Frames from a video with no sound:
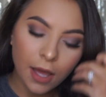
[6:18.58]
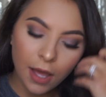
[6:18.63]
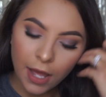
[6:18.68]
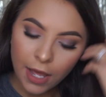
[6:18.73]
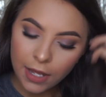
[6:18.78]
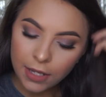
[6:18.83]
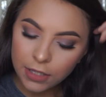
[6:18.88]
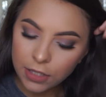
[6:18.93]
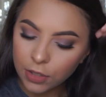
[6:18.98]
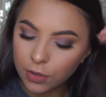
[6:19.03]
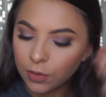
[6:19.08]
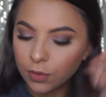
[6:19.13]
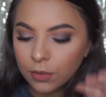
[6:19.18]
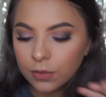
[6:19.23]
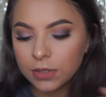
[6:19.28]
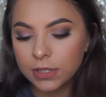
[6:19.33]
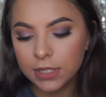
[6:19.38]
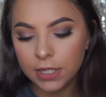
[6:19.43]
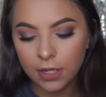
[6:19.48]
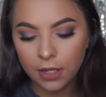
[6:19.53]
I
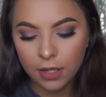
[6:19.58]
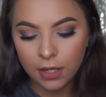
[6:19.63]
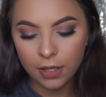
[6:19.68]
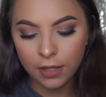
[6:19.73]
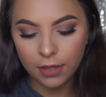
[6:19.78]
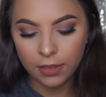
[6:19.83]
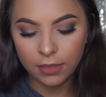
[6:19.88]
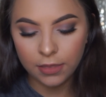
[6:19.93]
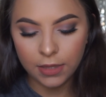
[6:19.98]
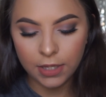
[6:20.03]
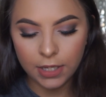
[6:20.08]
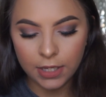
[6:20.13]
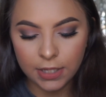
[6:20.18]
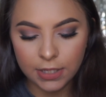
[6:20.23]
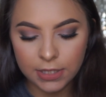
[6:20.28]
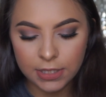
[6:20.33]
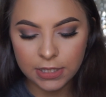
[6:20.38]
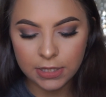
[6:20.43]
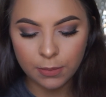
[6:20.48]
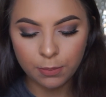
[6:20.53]
used
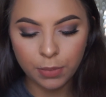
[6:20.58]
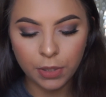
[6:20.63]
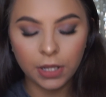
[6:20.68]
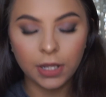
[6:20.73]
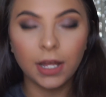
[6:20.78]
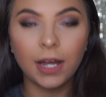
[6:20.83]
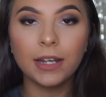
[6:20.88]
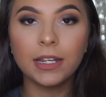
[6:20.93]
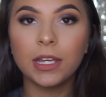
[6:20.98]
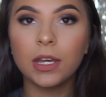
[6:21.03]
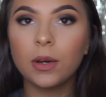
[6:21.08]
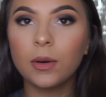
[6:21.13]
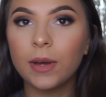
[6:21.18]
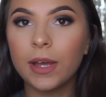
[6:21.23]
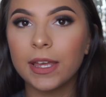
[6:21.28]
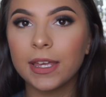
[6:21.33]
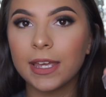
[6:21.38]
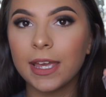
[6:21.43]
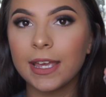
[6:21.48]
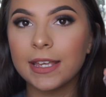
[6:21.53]
this Palladio
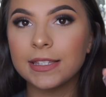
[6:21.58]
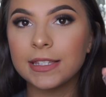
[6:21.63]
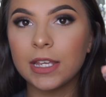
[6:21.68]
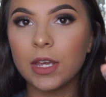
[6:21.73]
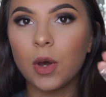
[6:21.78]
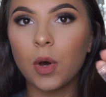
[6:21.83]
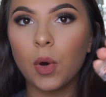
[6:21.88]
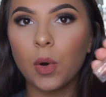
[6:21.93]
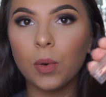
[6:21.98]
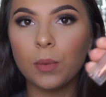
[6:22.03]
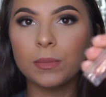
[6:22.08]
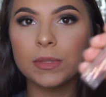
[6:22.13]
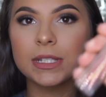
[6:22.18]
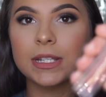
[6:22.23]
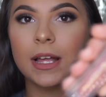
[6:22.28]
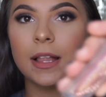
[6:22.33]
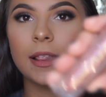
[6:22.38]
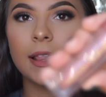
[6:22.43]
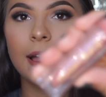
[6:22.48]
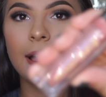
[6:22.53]
and Casey Holmes
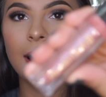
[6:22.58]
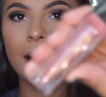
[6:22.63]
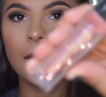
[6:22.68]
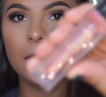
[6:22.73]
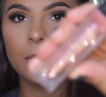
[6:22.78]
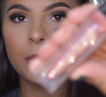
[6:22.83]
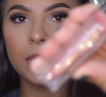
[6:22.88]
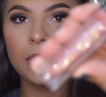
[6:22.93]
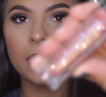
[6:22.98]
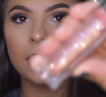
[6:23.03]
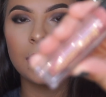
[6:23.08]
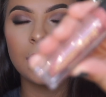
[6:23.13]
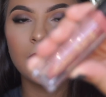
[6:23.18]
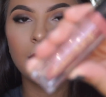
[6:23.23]
collab.